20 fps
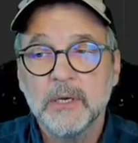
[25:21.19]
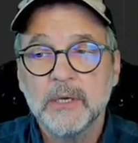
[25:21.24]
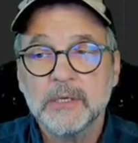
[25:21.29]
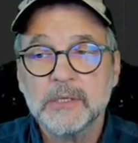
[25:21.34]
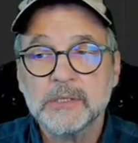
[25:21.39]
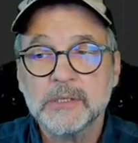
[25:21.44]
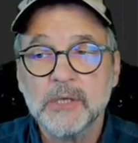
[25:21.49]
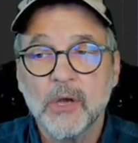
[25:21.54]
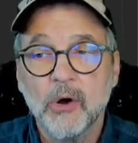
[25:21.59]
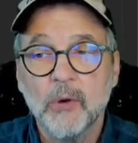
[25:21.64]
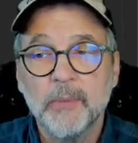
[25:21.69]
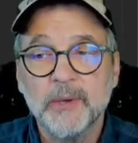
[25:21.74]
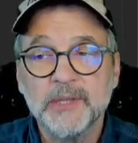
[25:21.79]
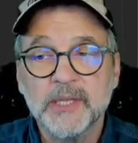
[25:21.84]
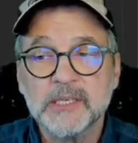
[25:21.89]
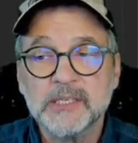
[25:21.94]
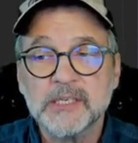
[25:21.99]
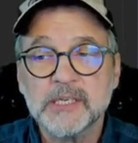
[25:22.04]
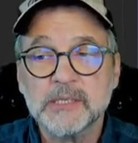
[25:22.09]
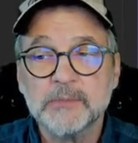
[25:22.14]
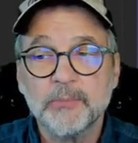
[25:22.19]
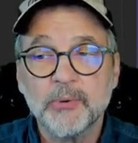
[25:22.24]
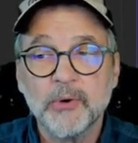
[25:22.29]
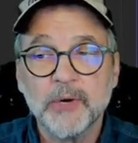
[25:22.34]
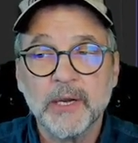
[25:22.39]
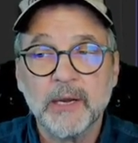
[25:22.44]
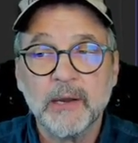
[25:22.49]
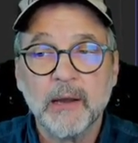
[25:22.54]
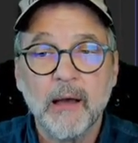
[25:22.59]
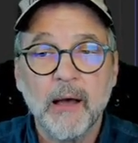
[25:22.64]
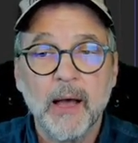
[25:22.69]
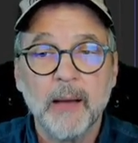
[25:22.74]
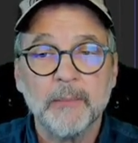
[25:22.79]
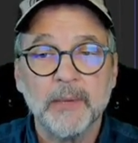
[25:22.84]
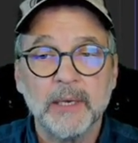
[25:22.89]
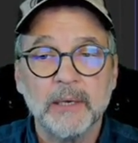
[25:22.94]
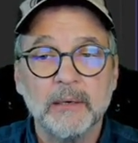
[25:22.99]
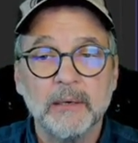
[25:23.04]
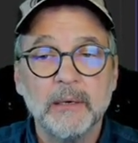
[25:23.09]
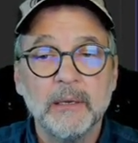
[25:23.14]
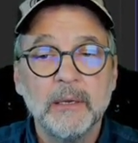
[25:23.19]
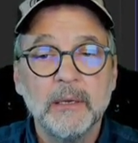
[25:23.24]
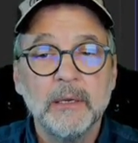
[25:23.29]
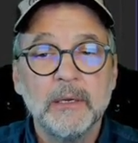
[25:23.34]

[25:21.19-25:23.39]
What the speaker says: So, but this is pretty common